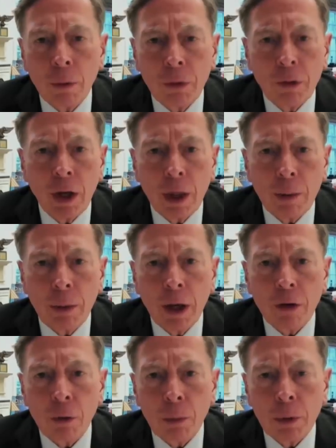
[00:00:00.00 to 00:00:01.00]
was not
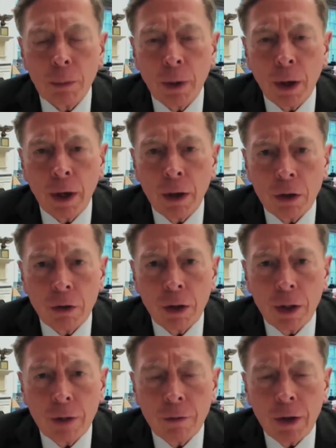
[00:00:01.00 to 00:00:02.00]
possible prior to
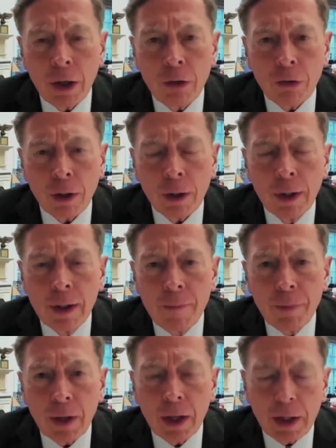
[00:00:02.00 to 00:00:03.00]
the invasion? And